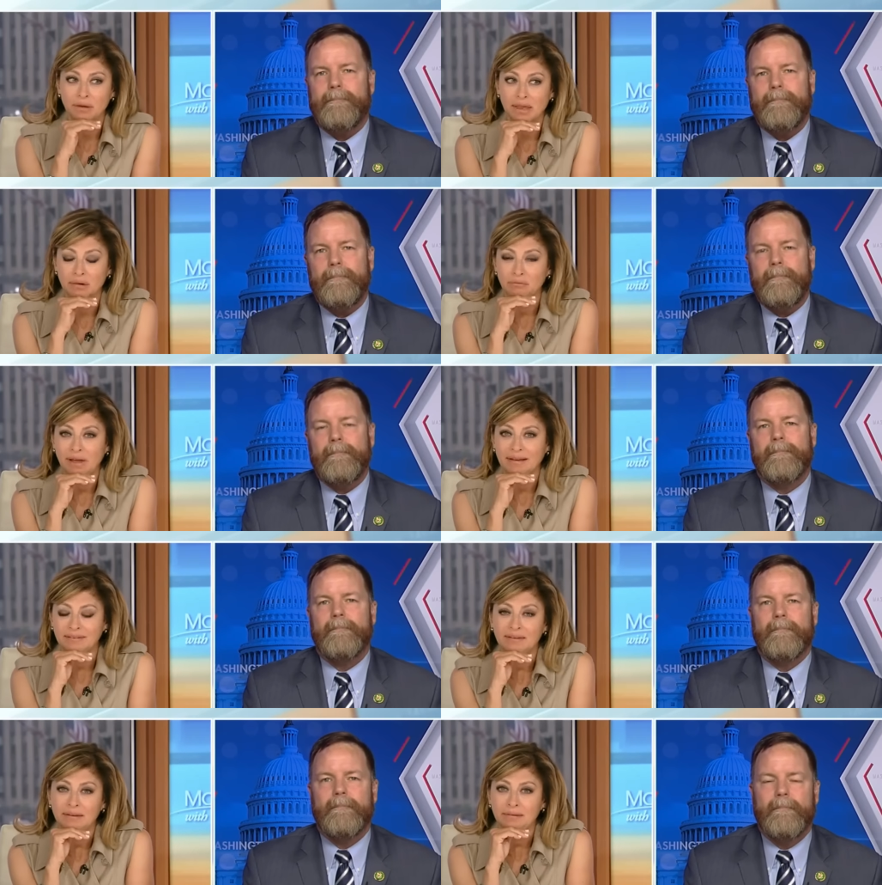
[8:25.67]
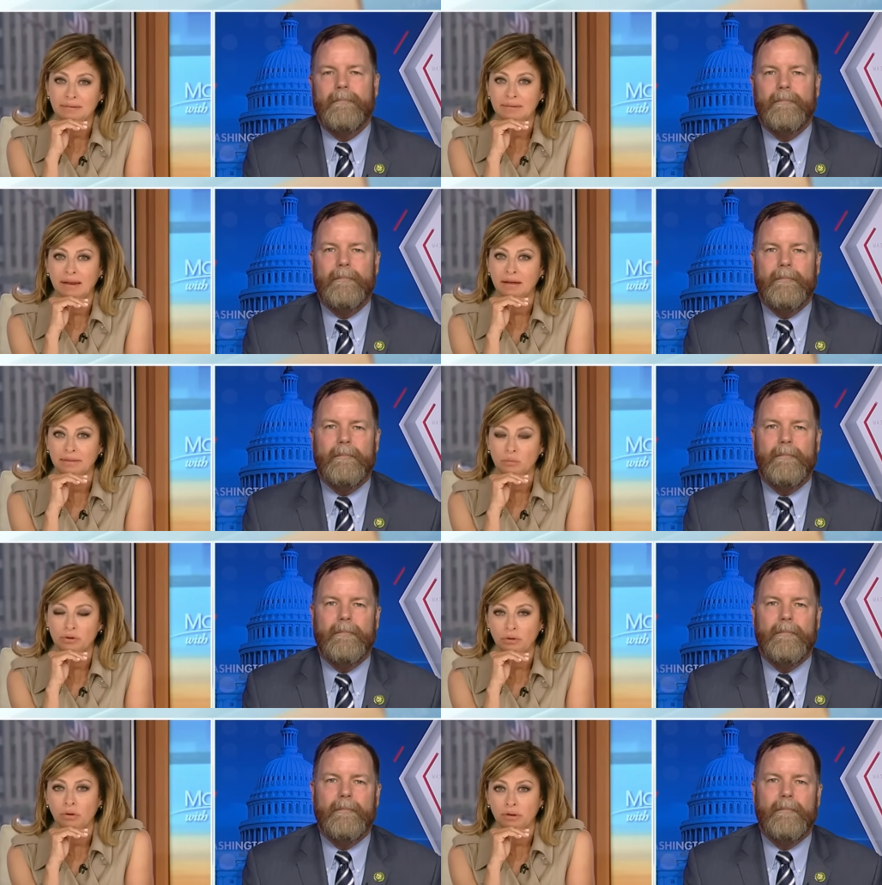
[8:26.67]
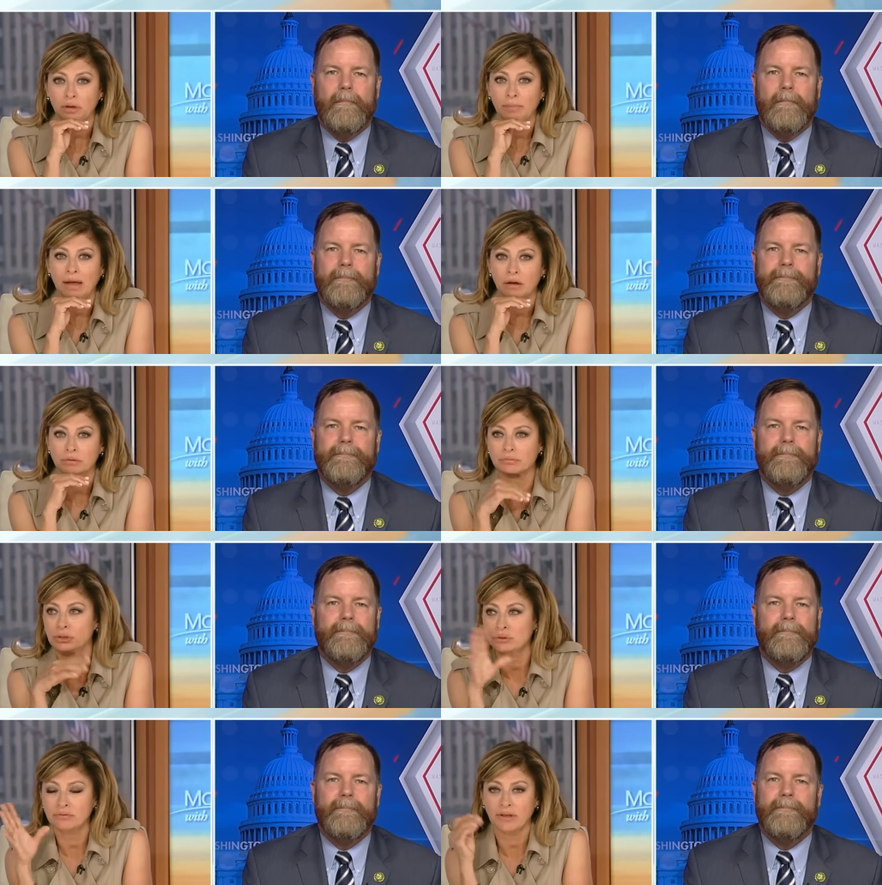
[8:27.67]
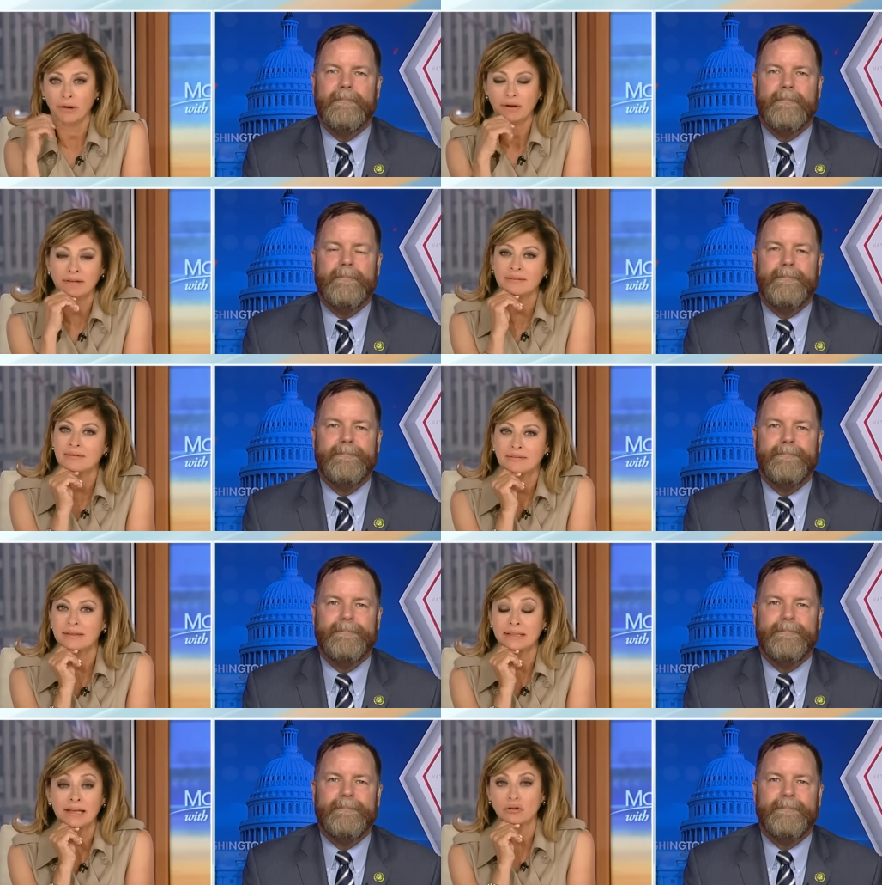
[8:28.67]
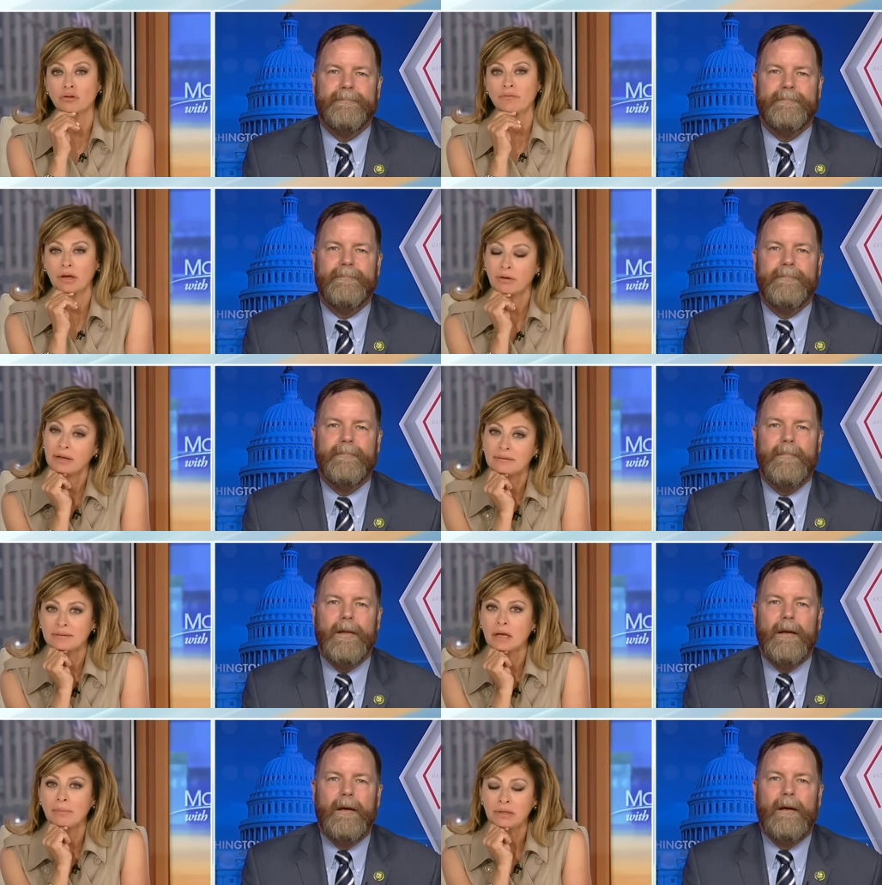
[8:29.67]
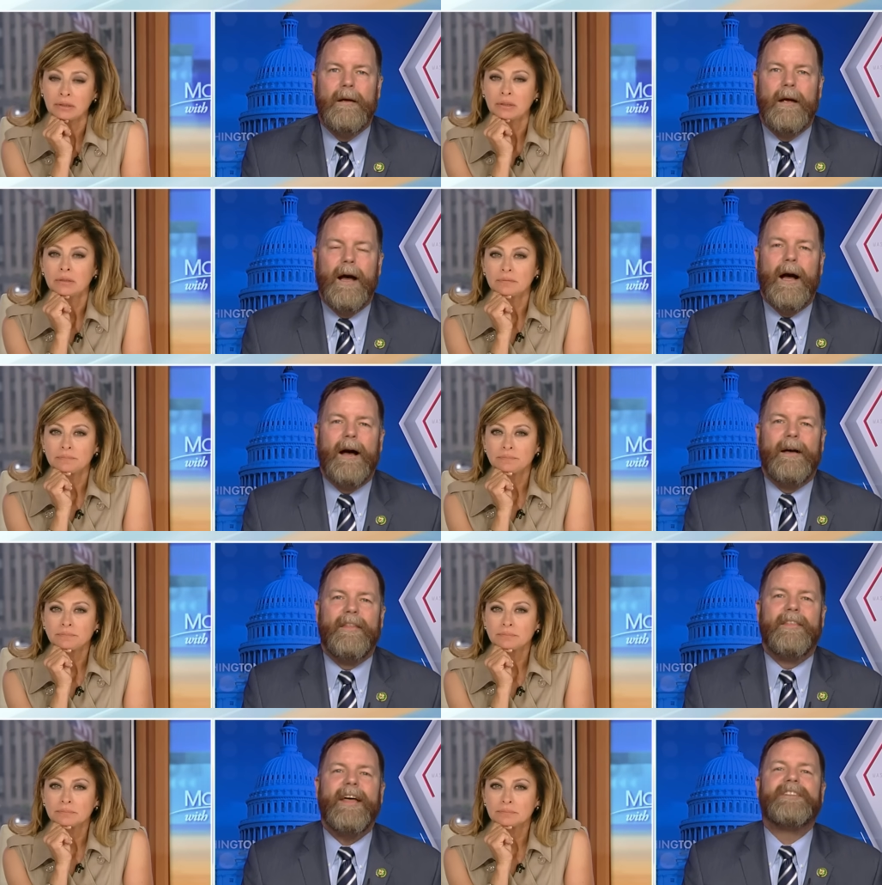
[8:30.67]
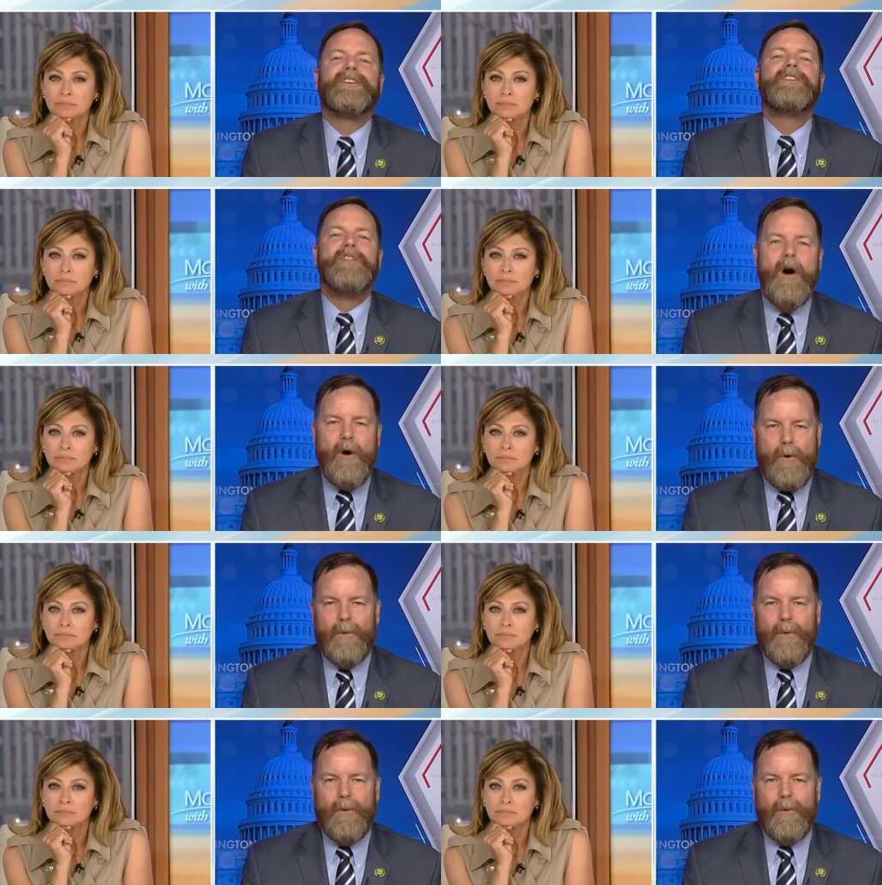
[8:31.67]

Speaker 1: to get vaccines, now that we're talking about new variants? The election variant is coming?
Speaker 2: Uh, that's a no.